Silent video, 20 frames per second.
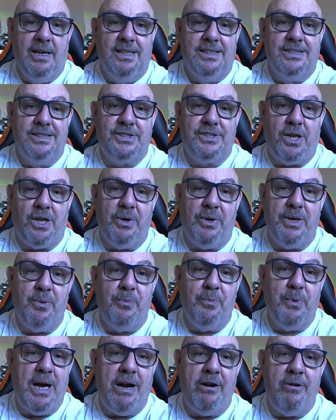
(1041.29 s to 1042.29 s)
So I
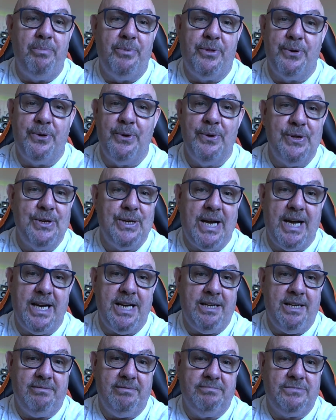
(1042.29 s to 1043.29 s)
didn't wear them through the
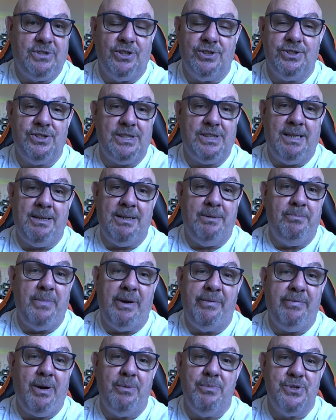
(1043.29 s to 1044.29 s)
day because
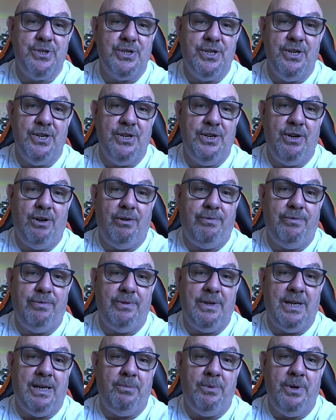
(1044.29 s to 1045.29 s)
my phone was turned off.
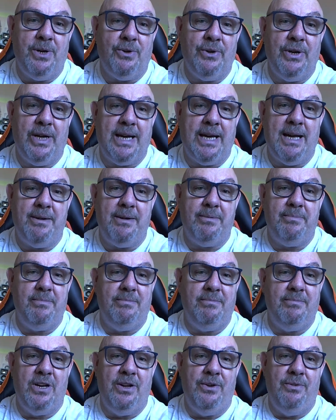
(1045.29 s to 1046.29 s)
I weren't going to get,
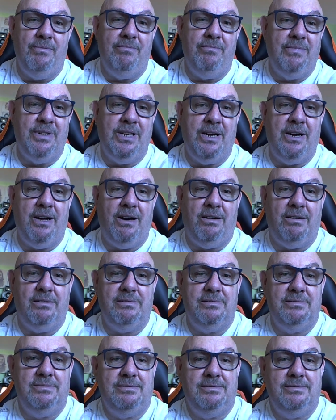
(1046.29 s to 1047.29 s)
you know,
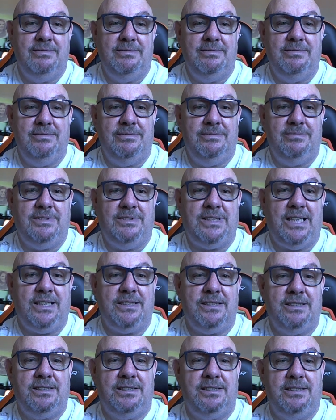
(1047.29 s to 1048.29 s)

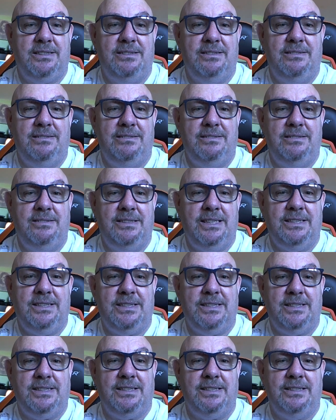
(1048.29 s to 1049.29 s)
text and
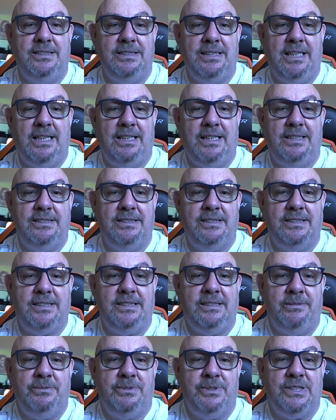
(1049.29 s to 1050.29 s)
this and that, and
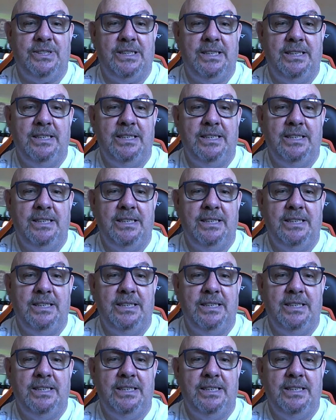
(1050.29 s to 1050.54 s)
it was